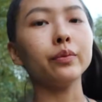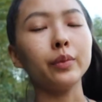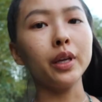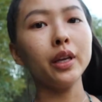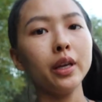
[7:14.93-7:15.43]

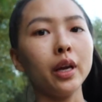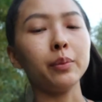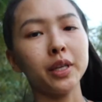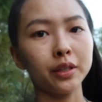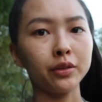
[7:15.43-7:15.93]
Me
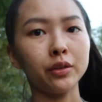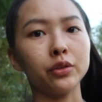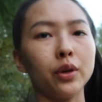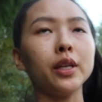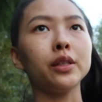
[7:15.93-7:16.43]
and my sister
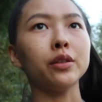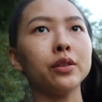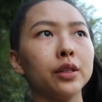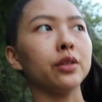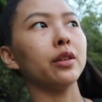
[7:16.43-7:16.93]
Joyce
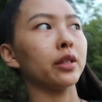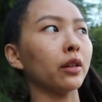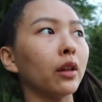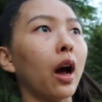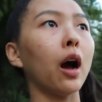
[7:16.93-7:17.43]
used to do this
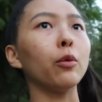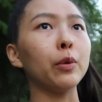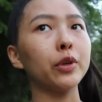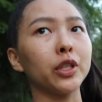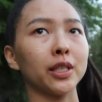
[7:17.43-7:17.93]
a lot. We
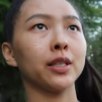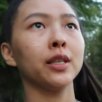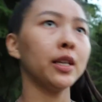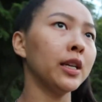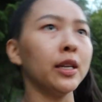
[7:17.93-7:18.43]
would just
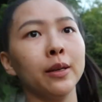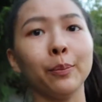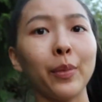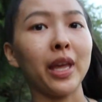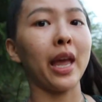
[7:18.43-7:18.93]

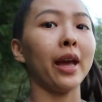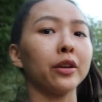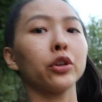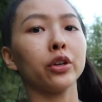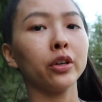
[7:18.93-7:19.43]

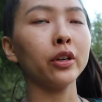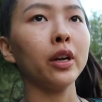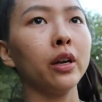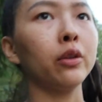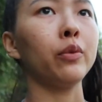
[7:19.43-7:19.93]

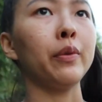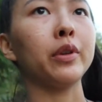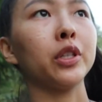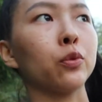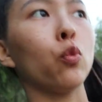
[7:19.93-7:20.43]
meander. We
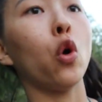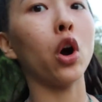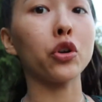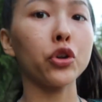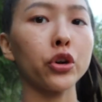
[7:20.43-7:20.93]
would just
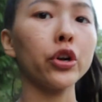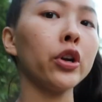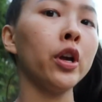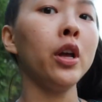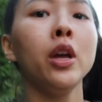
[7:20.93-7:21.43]

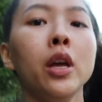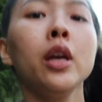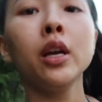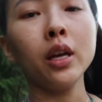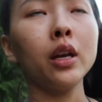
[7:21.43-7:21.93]
wander
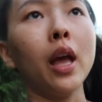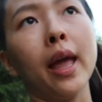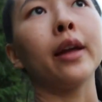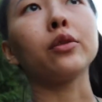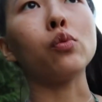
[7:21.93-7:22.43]

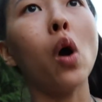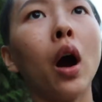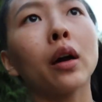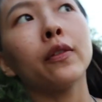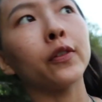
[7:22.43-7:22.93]
and
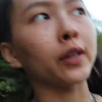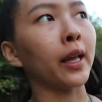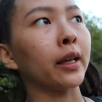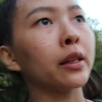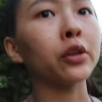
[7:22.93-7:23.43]
walk for
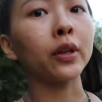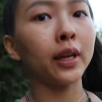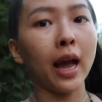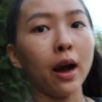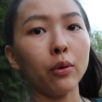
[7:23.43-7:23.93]
like
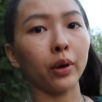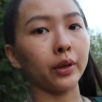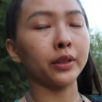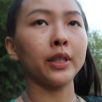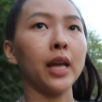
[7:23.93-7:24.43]
literally
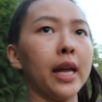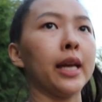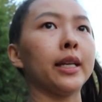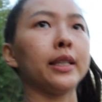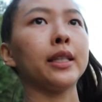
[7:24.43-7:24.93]
hours
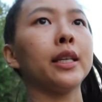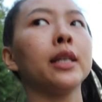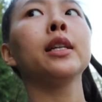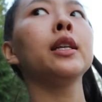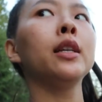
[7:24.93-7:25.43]
and
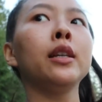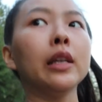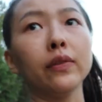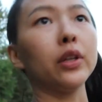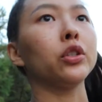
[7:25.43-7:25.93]

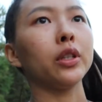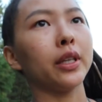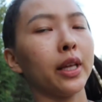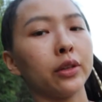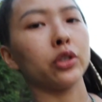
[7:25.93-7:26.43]

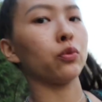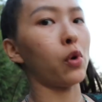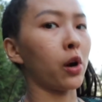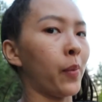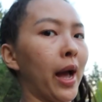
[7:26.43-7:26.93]
eventually then just
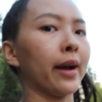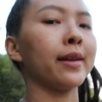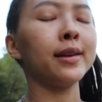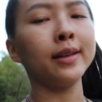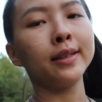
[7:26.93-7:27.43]
walk
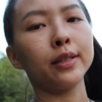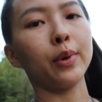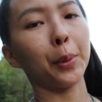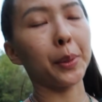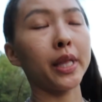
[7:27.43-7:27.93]
back to
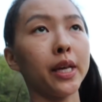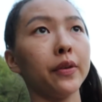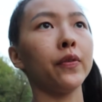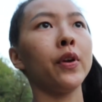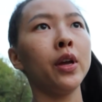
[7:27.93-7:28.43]
where we
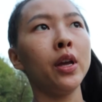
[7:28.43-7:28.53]
live.